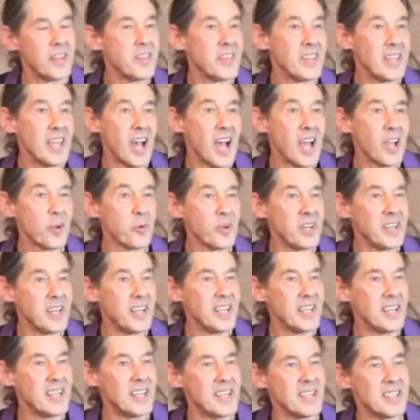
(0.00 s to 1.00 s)
The
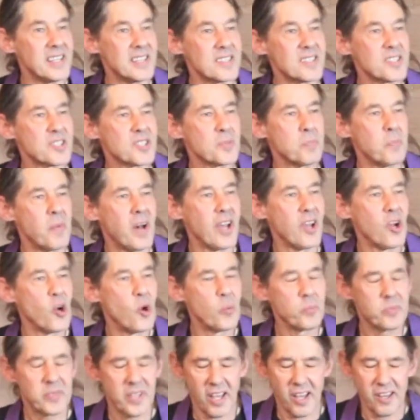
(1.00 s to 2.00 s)
irony is my
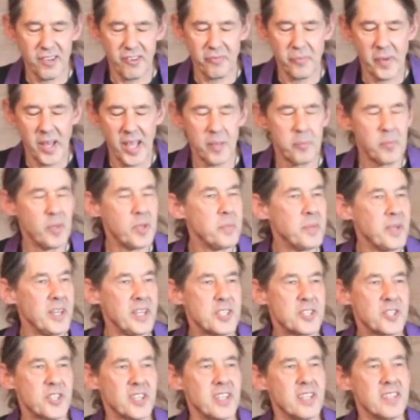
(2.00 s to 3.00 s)
hometown of Miami
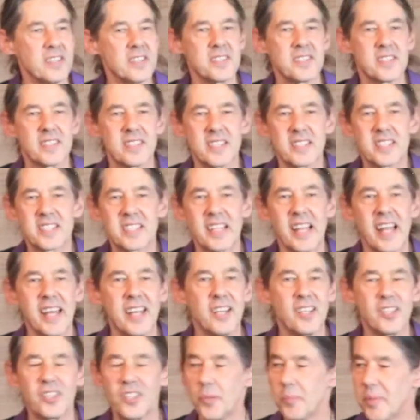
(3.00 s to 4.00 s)
Beach is
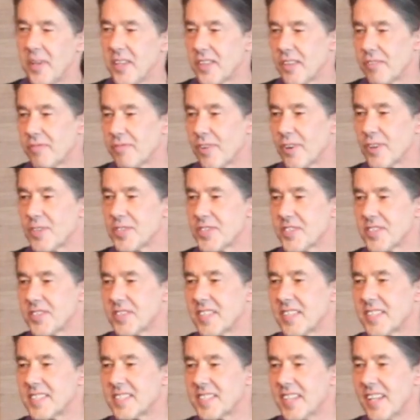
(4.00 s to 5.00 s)
slated to be the
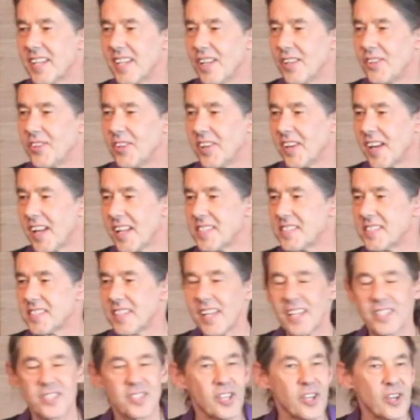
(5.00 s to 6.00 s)
first city in the United
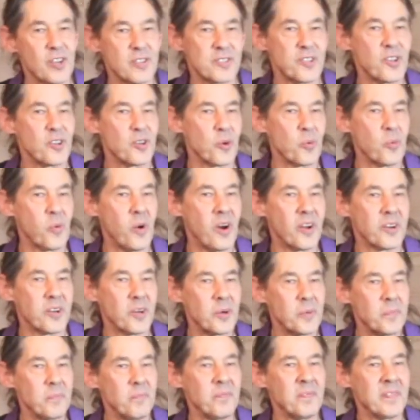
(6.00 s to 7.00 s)
States that goes
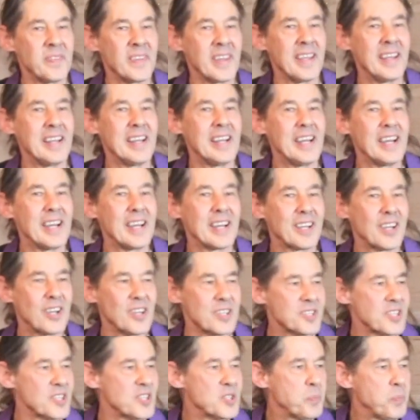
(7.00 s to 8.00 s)
underwater
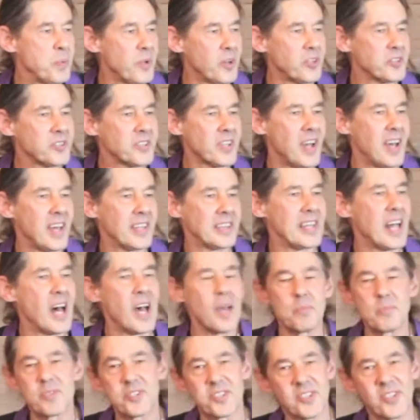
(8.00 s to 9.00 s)
because it's built on
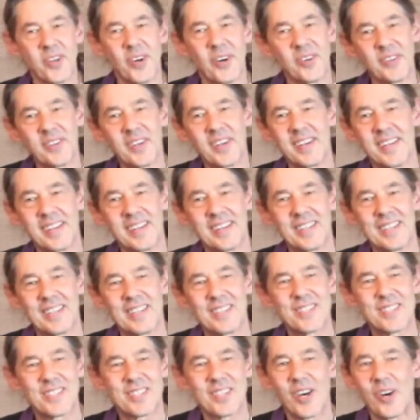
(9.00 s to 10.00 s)
limestone. Mm-hmm.
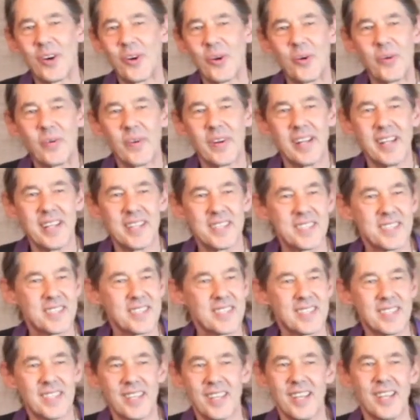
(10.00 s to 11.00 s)
So
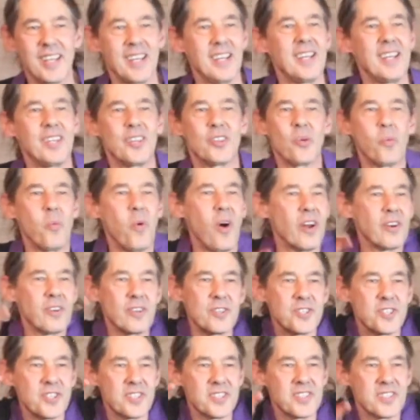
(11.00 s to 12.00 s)
it's the
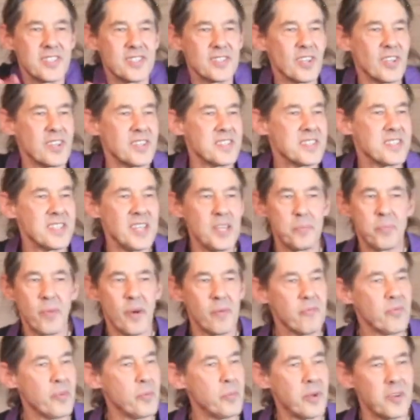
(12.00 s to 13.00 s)
water just is going to seep
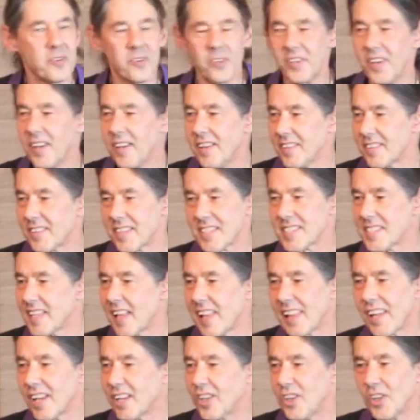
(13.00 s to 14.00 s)
up from underneath. It's
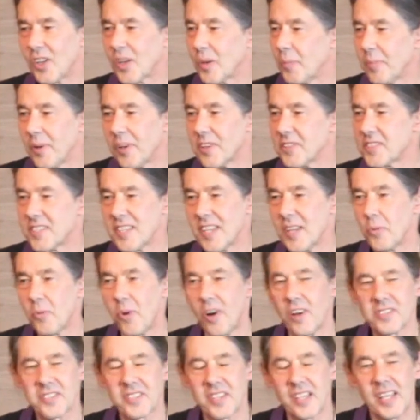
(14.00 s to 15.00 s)
not like you can build
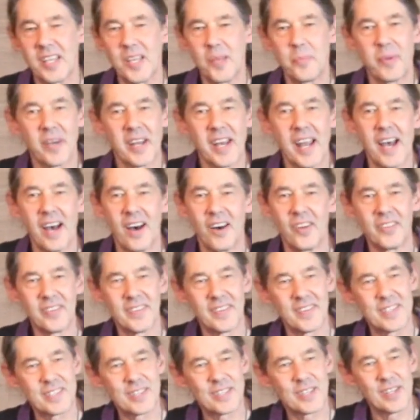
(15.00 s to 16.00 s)
seawalls to keep it out.
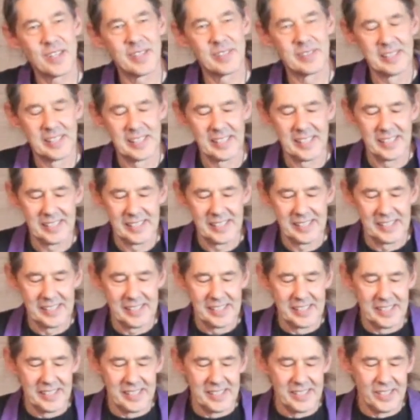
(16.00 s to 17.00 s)
So,
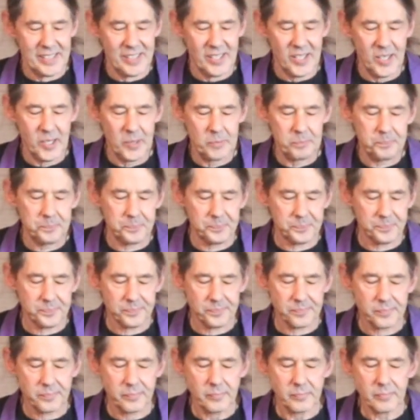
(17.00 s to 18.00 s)

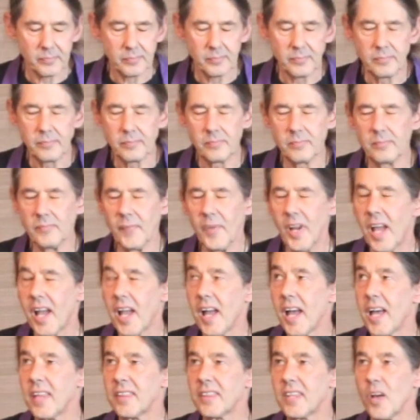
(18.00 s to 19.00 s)

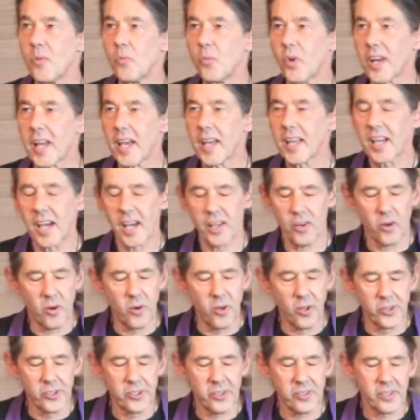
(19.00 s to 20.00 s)
and then when I got
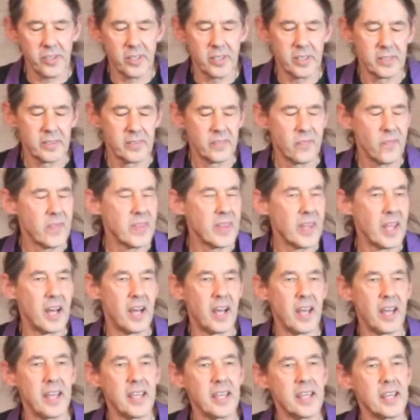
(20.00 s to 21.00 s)
older,
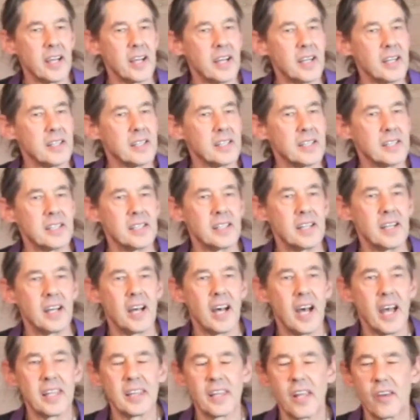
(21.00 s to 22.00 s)
I
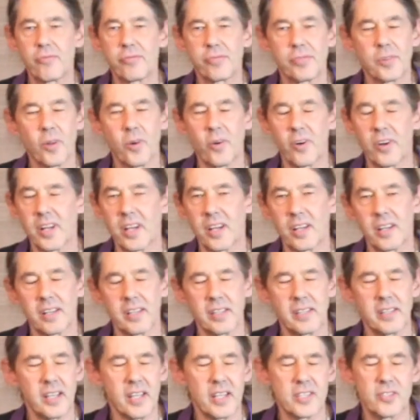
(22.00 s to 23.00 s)
left Florida
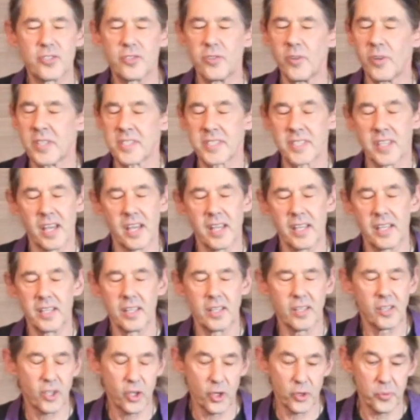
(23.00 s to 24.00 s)
as soon as I
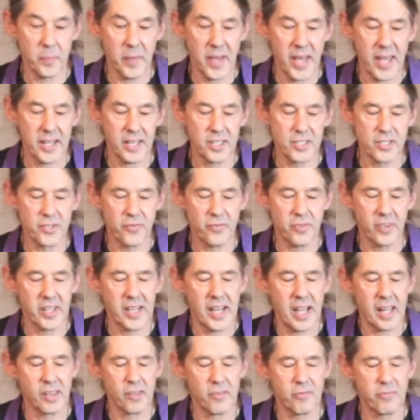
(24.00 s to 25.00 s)
could manage for
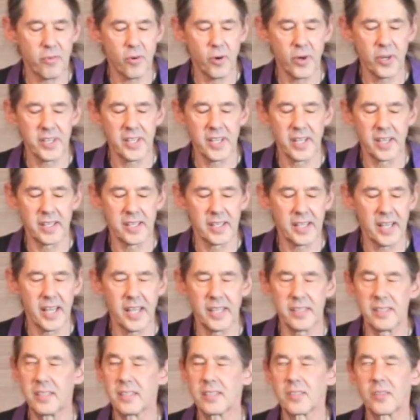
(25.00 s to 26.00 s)
California,
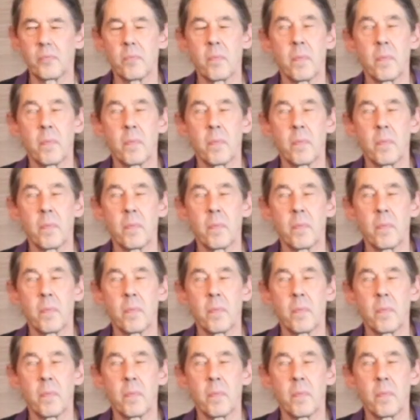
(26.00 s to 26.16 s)
and